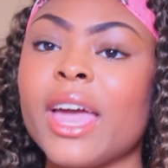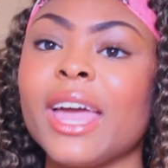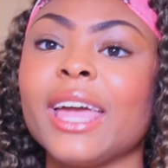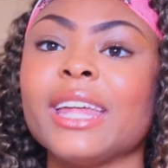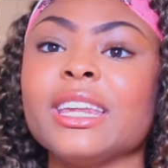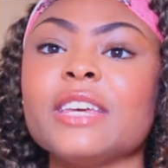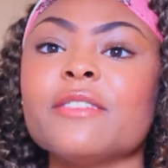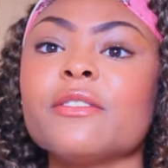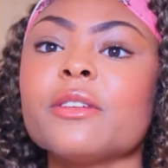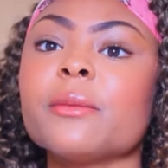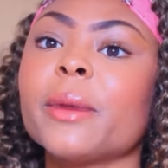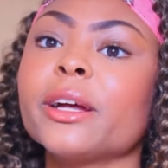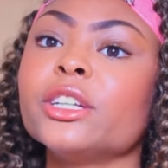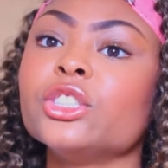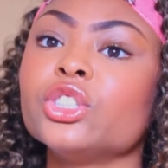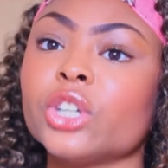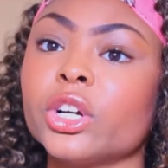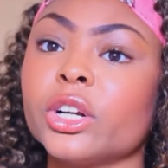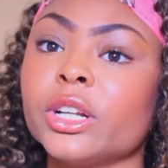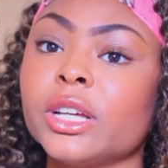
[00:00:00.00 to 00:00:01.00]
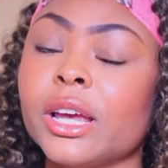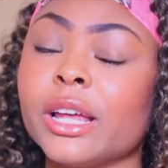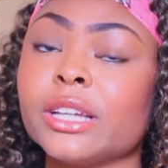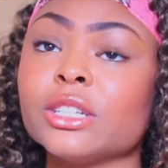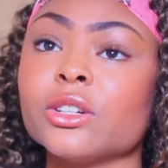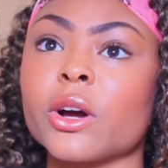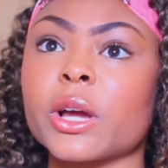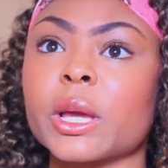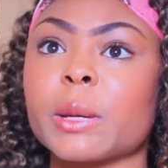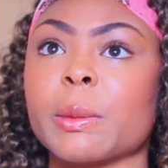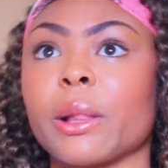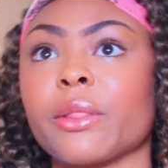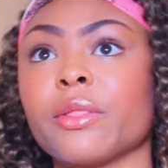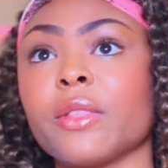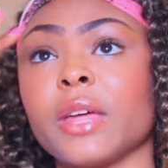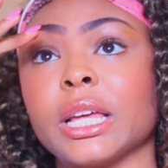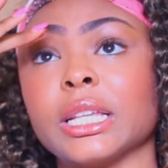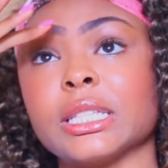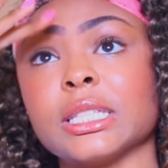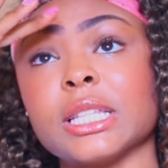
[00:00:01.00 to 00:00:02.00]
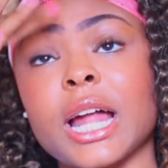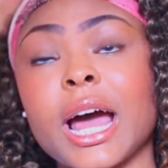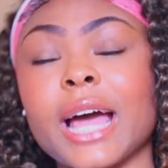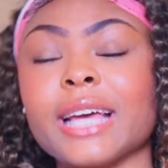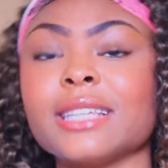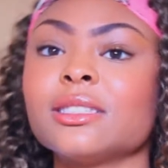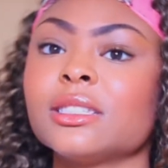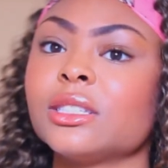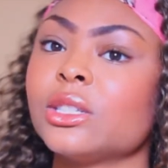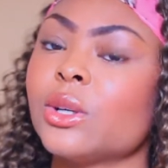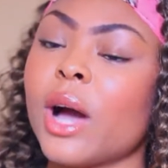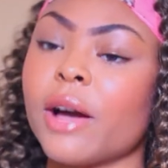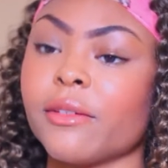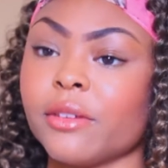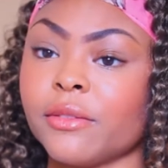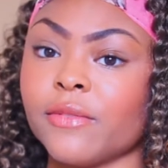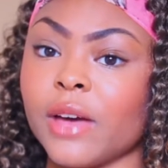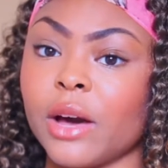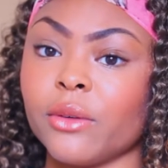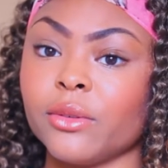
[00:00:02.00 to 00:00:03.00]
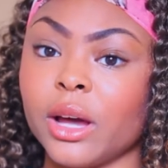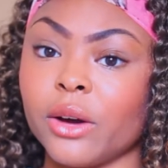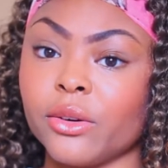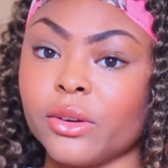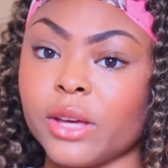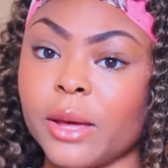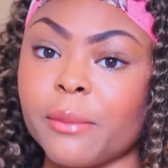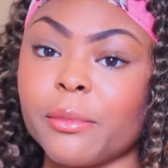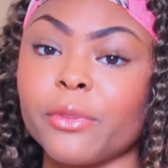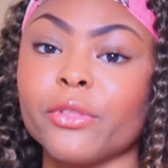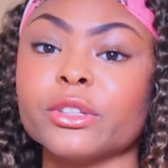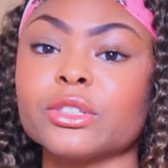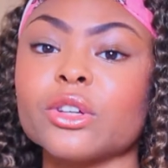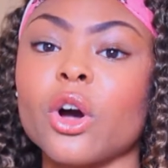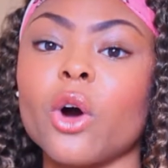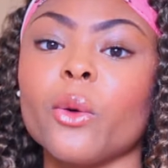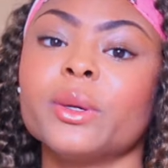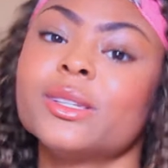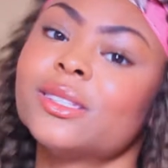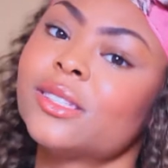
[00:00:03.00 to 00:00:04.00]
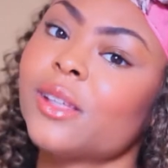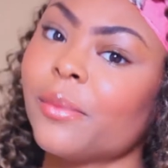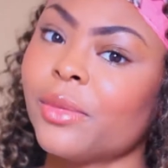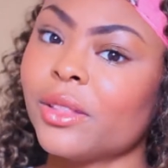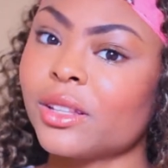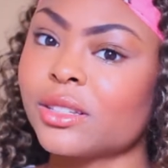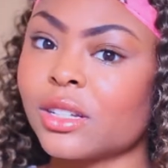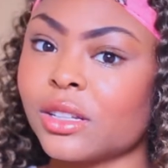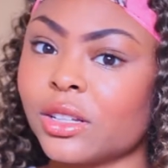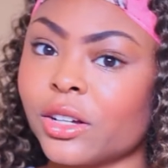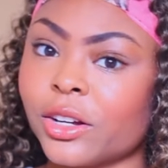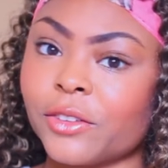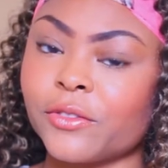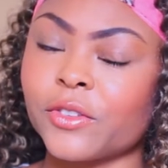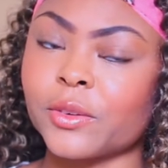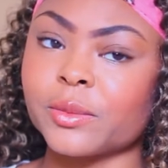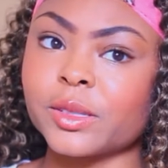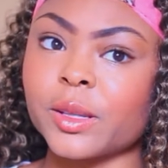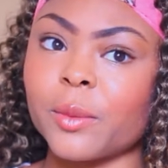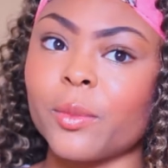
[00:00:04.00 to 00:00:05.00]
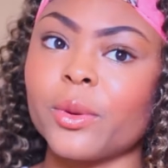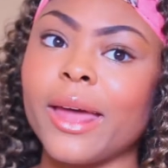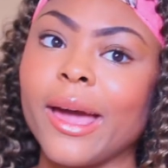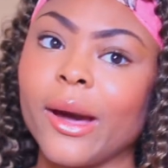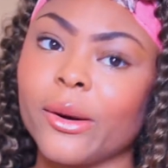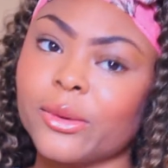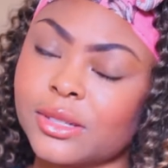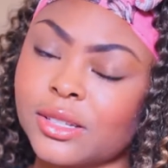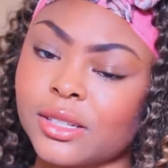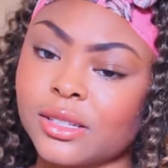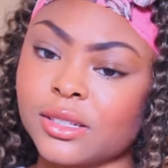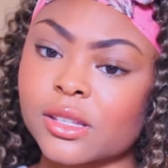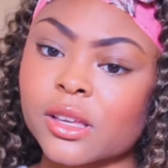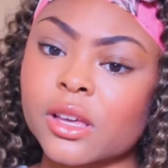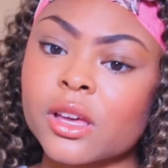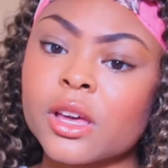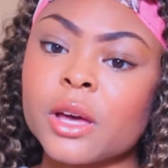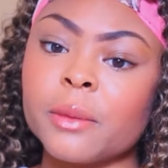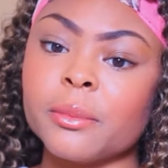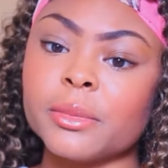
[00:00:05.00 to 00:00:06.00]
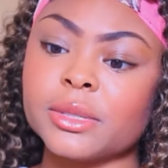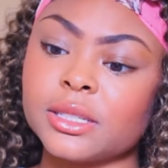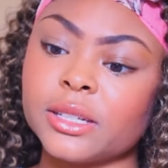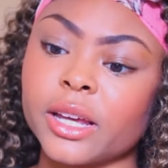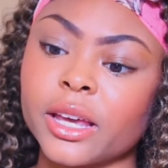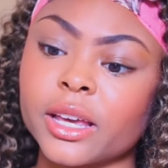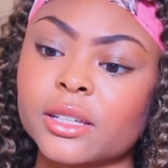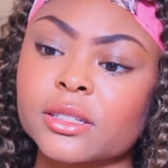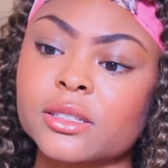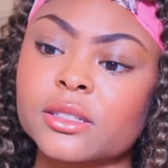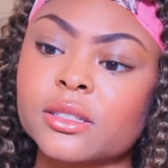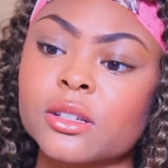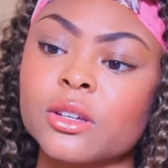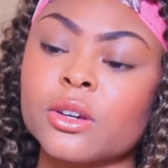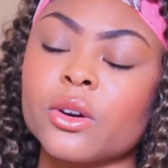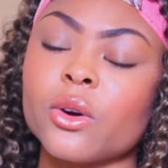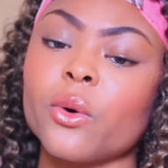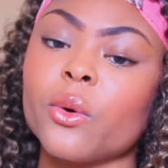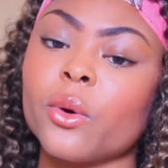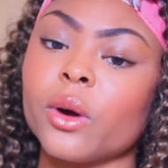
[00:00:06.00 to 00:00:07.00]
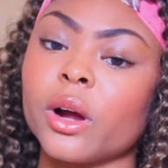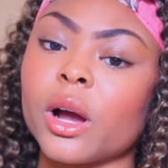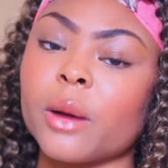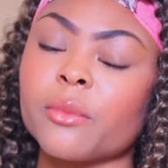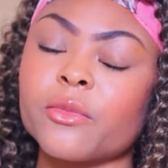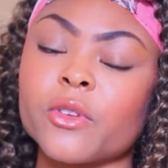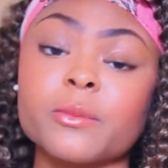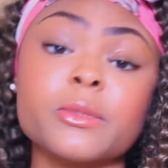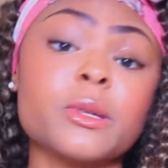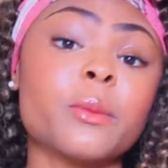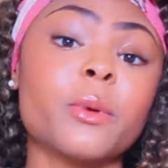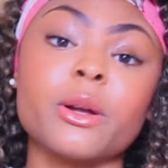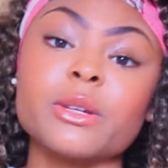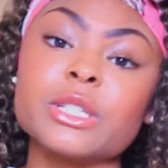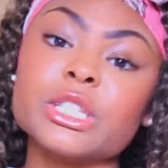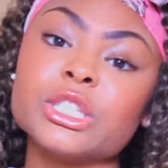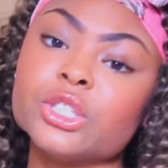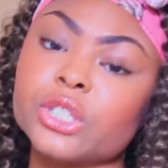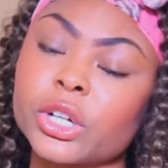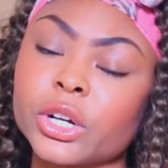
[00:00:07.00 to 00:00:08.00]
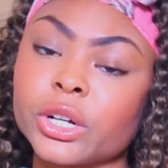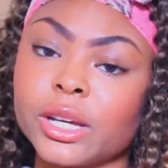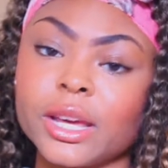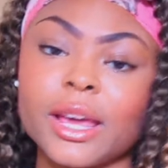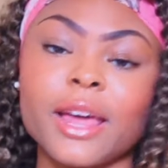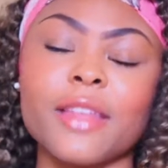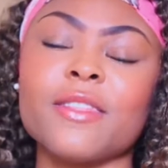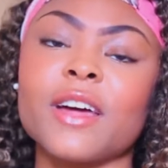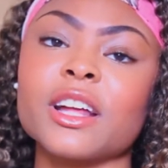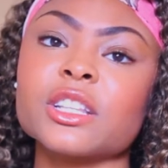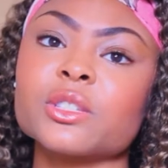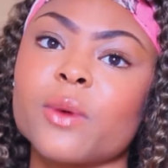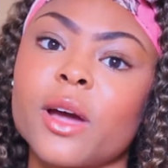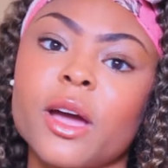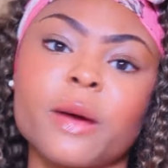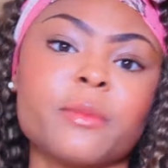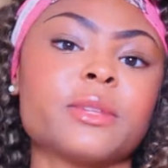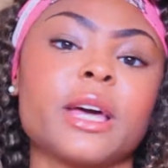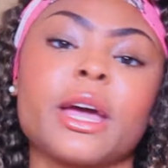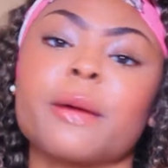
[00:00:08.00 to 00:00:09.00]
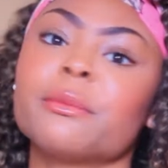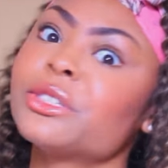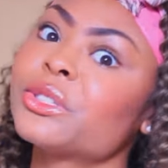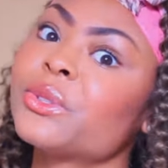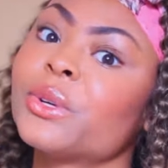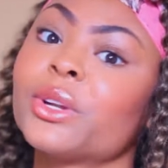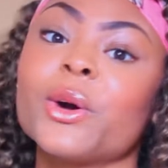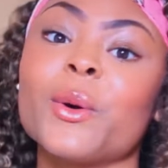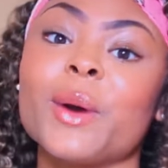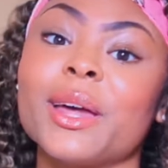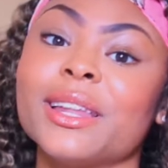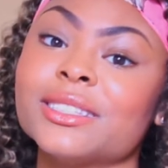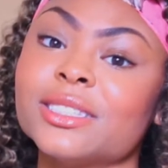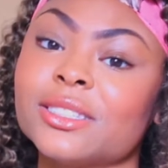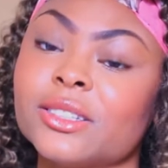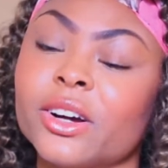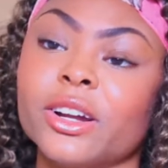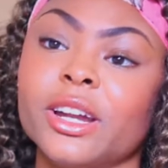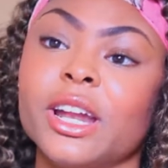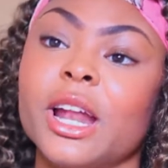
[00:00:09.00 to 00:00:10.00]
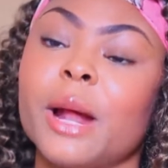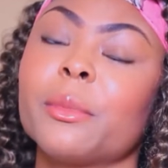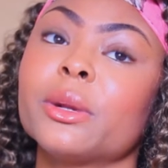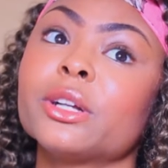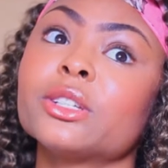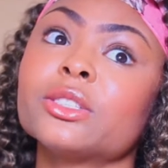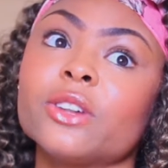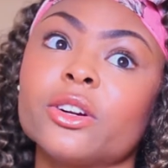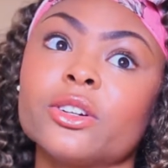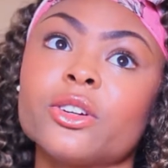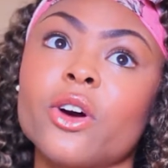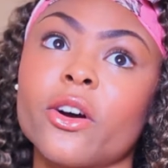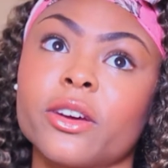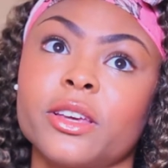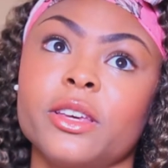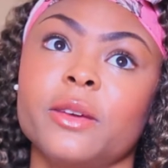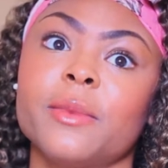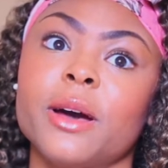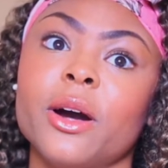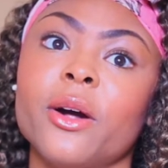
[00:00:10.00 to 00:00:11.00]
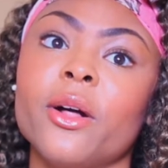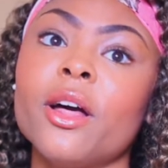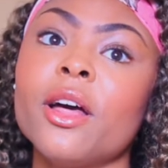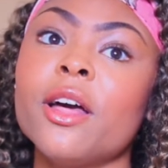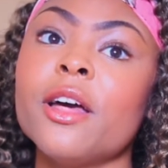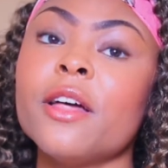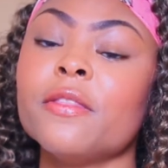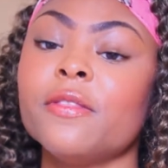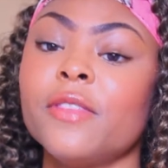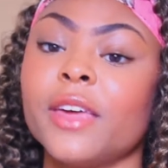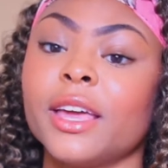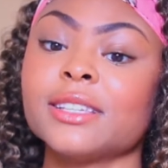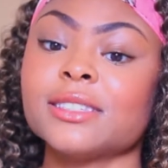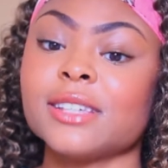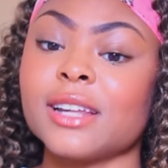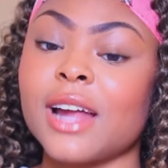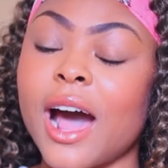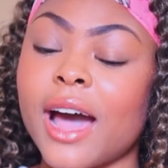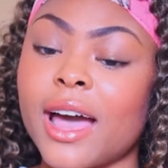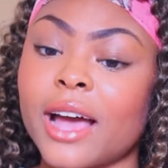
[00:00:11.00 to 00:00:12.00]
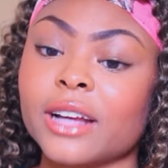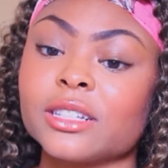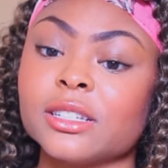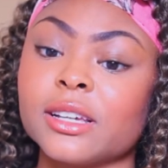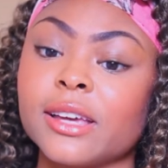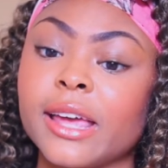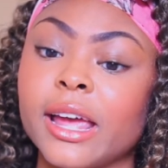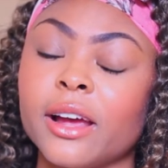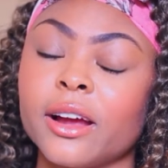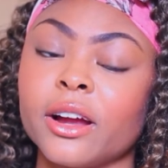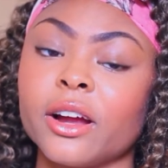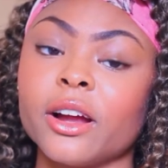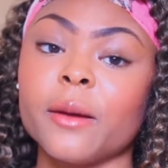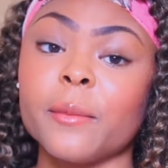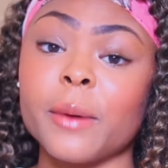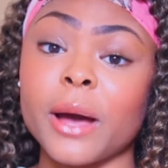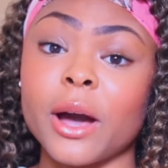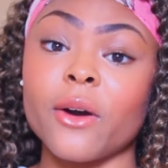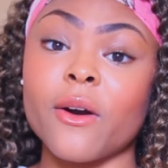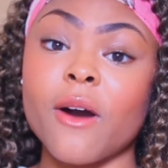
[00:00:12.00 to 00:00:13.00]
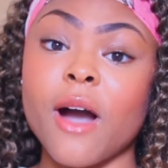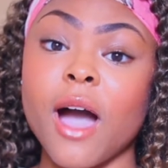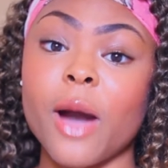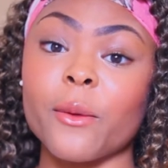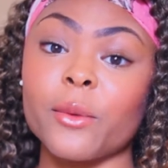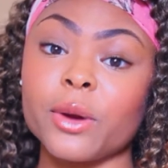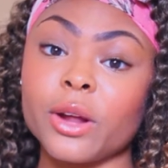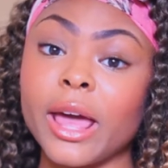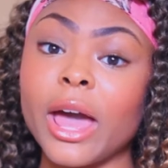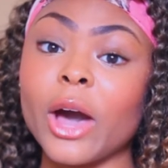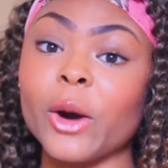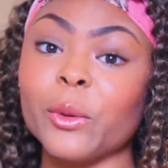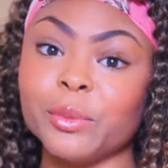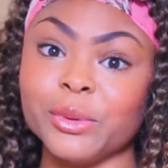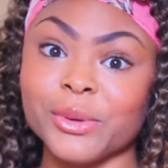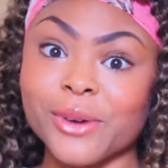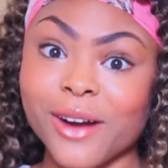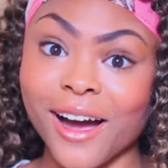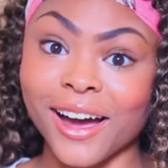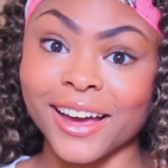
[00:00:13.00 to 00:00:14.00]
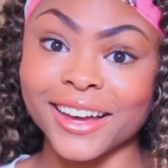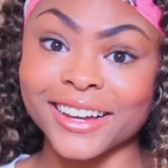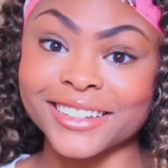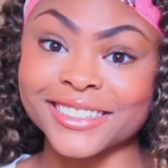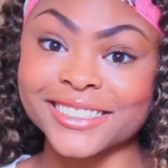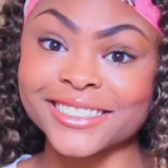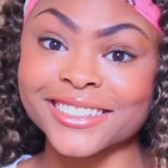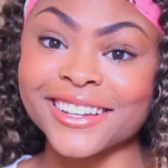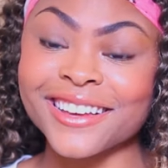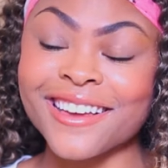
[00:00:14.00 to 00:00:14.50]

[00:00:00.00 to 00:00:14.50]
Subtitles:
And even in my journey in talking about things that I still haven't found out yet, but there's always something to learn from someone else's mistakes or from someone else's journey. And that's why I'm like, I'm just going to go ahead and start it. And I'm going to start talking about things that I actually care about. I want to help you guys.